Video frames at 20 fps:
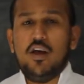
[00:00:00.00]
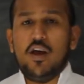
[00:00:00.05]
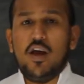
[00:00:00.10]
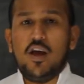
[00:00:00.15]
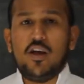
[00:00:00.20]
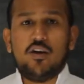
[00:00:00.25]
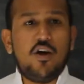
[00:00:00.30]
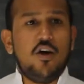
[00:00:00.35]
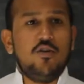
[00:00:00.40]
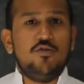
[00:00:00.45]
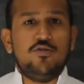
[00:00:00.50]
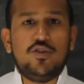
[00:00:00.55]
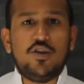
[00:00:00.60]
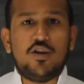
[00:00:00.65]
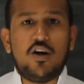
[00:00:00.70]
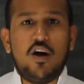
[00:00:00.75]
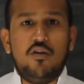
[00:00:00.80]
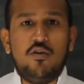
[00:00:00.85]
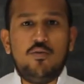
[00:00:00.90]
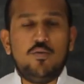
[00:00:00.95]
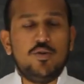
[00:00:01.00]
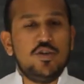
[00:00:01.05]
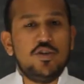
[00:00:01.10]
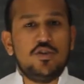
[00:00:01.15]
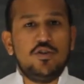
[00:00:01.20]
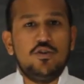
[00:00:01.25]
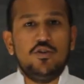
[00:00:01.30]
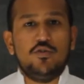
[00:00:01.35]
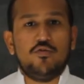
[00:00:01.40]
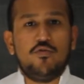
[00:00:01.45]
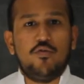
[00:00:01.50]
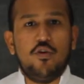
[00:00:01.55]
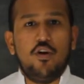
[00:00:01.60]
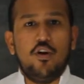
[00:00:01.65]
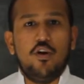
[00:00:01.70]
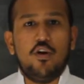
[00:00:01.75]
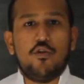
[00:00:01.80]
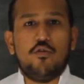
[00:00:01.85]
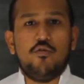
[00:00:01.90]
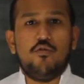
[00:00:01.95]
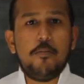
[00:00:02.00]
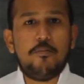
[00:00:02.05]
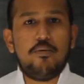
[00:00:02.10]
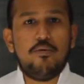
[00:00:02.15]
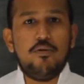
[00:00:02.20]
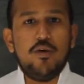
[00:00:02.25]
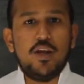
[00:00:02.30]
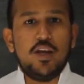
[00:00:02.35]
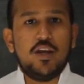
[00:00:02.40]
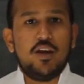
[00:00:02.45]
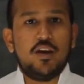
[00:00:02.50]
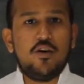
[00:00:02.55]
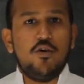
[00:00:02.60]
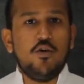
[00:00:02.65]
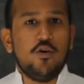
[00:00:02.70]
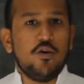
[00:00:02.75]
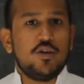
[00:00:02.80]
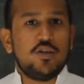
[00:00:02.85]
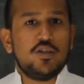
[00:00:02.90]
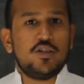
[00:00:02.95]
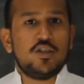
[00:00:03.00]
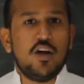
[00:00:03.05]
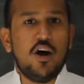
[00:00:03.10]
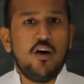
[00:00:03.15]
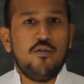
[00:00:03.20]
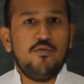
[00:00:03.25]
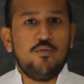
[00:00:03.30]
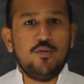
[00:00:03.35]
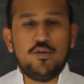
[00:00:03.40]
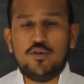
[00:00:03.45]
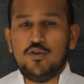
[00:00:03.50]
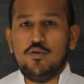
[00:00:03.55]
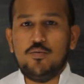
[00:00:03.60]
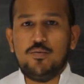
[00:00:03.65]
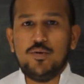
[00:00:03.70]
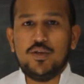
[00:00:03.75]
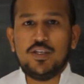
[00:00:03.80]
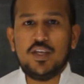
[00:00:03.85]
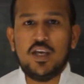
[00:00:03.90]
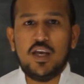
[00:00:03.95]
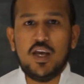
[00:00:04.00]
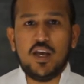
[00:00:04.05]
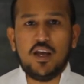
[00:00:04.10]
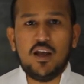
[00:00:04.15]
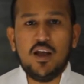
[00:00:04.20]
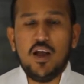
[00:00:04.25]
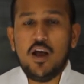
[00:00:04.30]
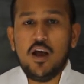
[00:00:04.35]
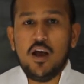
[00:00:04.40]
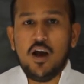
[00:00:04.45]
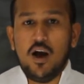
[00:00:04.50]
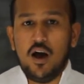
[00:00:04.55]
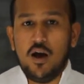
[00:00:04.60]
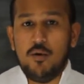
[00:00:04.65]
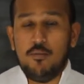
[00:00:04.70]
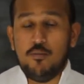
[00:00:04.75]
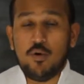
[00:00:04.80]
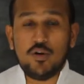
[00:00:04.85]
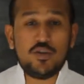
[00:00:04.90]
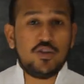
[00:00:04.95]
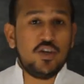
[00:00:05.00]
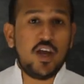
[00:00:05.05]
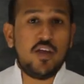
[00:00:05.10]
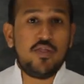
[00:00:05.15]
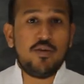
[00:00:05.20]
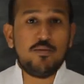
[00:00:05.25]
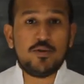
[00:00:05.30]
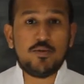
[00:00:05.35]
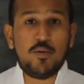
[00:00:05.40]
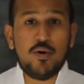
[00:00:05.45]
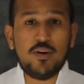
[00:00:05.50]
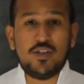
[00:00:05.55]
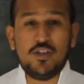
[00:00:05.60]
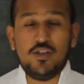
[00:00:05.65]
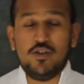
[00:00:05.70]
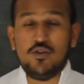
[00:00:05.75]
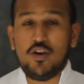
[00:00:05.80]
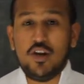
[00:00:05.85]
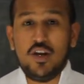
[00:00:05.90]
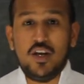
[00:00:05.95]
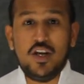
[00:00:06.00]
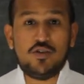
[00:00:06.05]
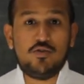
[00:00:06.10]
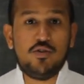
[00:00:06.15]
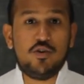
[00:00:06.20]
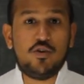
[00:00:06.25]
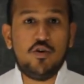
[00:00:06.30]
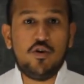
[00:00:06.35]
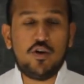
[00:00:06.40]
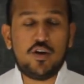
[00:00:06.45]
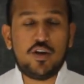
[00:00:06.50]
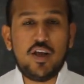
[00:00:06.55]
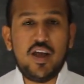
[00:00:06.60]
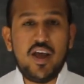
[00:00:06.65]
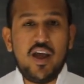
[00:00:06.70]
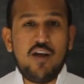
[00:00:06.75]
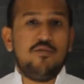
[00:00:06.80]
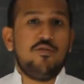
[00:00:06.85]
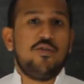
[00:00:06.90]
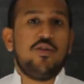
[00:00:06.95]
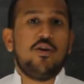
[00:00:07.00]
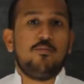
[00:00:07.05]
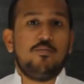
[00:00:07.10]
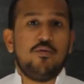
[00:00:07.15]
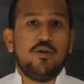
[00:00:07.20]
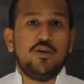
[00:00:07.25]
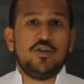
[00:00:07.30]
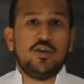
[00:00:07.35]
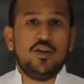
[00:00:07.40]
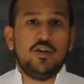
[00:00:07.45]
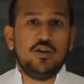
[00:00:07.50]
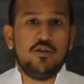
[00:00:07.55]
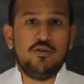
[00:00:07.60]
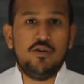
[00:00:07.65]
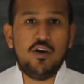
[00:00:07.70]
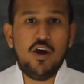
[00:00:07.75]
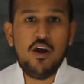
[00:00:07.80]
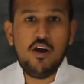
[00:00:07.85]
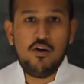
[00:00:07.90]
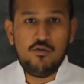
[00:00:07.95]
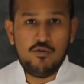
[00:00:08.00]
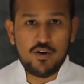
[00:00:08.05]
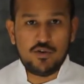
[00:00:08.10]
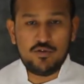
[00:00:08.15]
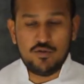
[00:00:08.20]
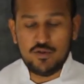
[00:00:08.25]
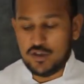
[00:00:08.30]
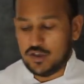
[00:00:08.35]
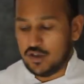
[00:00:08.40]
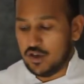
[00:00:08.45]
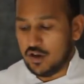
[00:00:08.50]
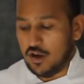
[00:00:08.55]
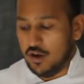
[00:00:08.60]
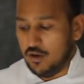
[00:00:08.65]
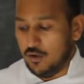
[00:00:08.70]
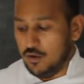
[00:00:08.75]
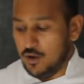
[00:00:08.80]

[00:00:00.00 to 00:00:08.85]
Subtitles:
and Cozy curry, which is used for a lot of pre-cooked stuff, which you'll be seeing. Once you get them spices, you can literally cook everything British Indian restaurant style.